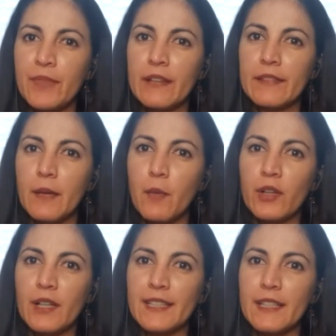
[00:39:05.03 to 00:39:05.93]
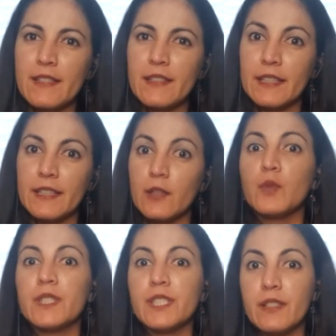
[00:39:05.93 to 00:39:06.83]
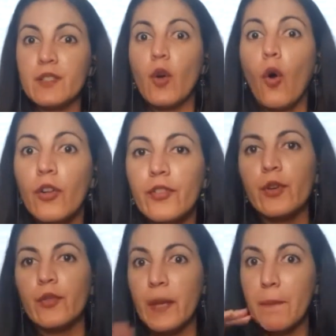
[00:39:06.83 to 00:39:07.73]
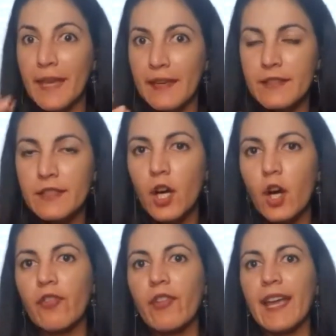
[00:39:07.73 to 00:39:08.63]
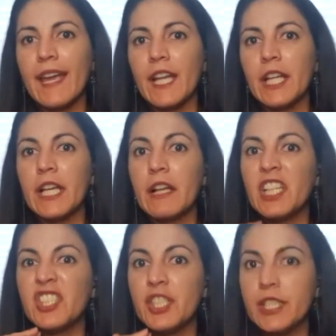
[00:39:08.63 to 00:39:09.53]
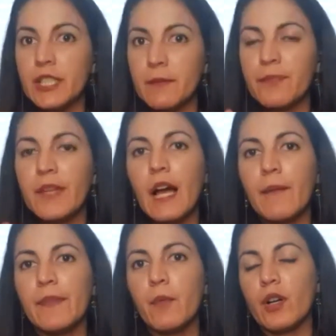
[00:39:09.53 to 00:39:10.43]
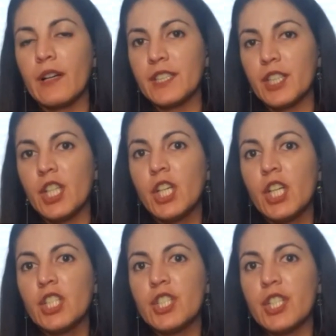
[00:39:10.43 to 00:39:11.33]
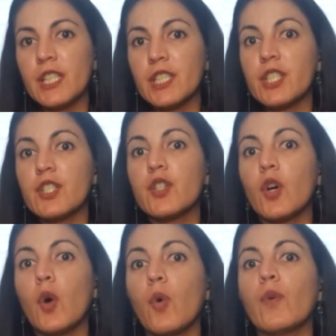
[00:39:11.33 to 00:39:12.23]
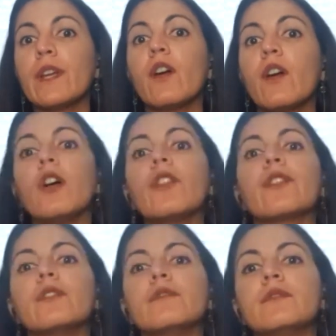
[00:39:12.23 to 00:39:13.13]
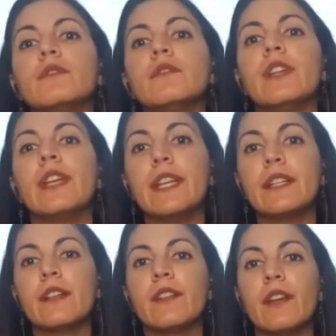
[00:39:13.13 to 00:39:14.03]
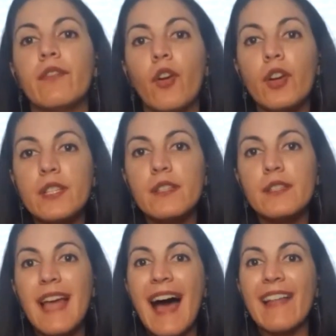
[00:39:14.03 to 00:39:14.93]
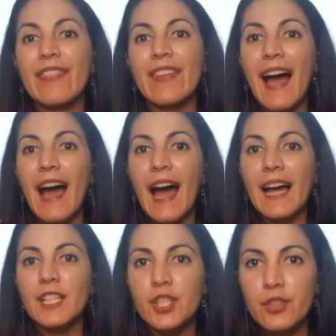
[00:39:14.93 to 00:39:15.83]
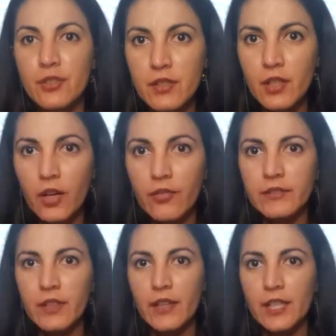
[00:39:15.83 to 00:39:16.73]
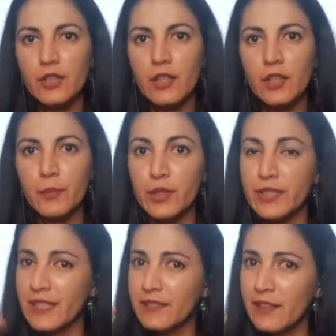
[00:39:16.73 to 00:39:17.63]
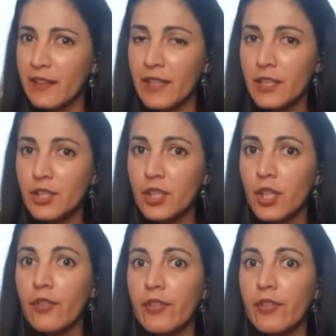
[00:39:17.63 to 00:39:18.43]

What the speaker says: democratic state, which is also the base of any legitimate and democratic change. So we also need the voices and the actions of the international community in the direction of